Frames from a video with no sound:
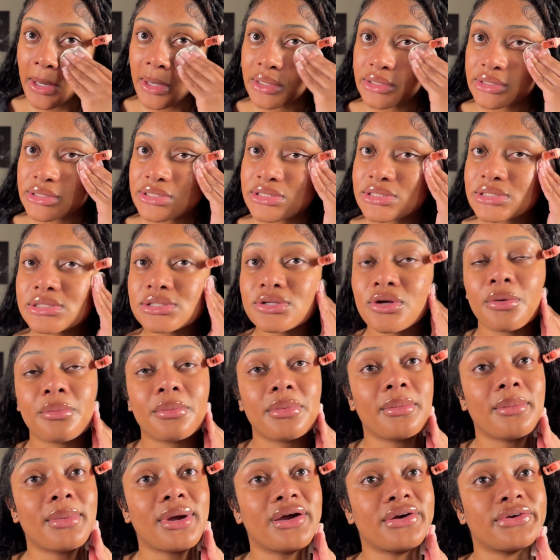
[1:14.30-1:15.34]
this is gonna be
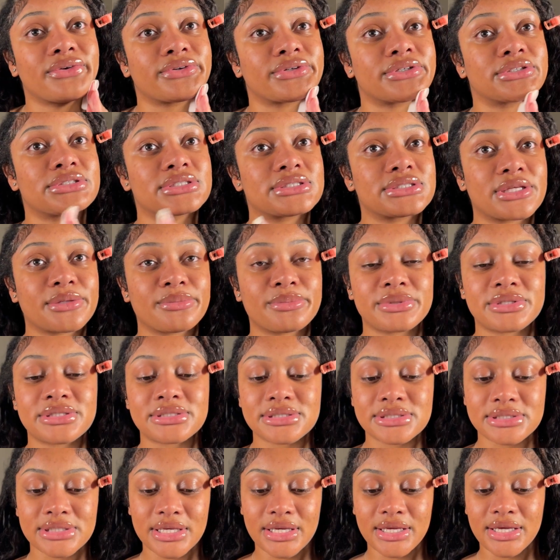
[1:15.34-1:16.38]
my first step in
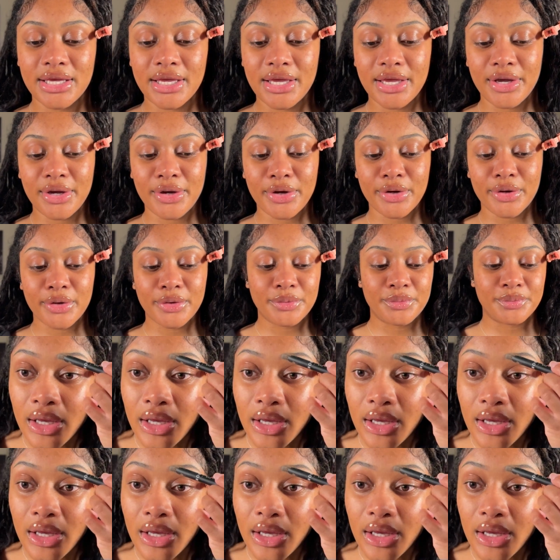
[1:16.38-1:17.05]
skincare.